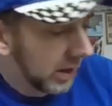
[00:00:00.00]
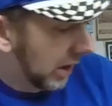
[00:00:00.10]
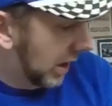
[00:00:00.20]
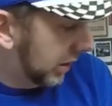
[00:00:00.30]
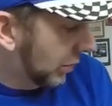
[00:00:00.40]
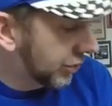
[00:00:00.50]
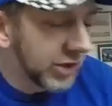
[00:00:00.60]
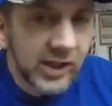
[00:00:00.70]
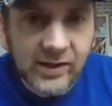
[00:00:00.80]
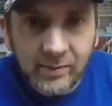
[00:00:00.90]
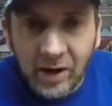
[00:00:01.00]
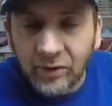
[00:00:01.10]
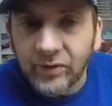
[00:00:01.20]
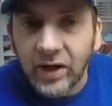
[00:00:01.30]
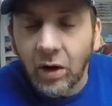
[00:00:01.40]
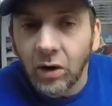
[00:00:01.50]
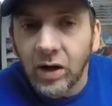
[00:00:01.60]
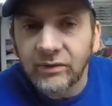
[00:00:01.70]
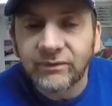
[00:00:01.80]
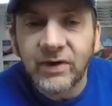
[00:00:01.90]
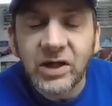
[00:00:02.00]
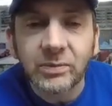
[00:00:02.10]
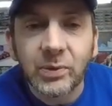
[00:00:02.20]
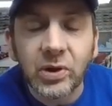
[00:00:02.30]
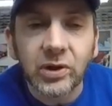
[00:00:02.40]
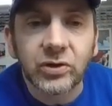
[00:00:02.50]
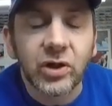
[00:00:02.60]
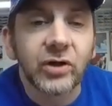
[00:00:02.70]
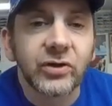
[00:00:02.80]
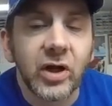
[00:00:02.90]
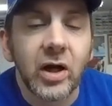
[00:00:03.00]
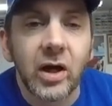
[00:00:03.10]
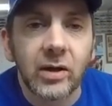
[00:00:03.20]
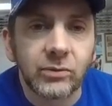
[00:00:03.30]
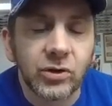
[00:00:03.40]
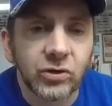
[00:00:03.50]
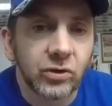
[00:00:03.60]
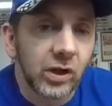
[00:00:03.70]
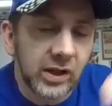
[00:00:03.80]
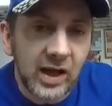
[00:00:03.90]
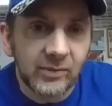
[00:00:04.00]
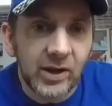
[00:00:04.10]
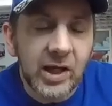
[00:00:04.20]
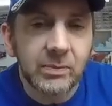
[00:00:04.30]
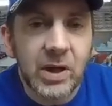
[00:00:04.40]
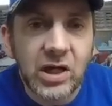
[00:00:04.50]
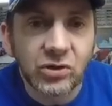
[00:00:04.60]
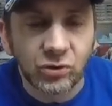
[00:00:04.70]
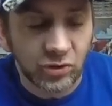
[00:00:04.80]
Uh, go check them out. They are on Facebook. Just, uh, just uh, they have a like page, so